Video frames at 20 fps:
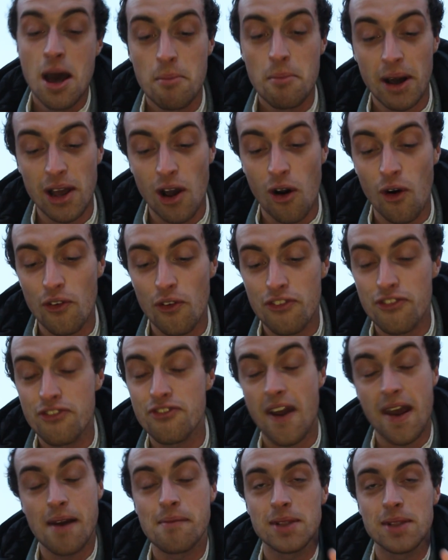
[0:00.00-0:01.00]
My whole
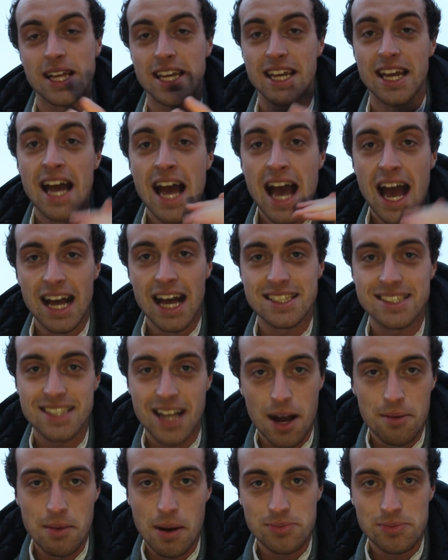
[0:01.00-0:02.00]
family has
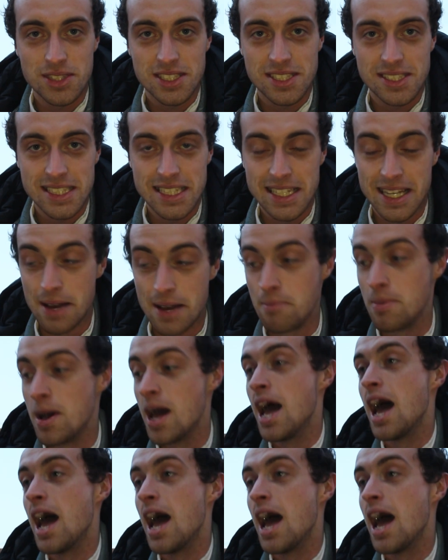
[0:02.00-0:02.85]
come up to see him,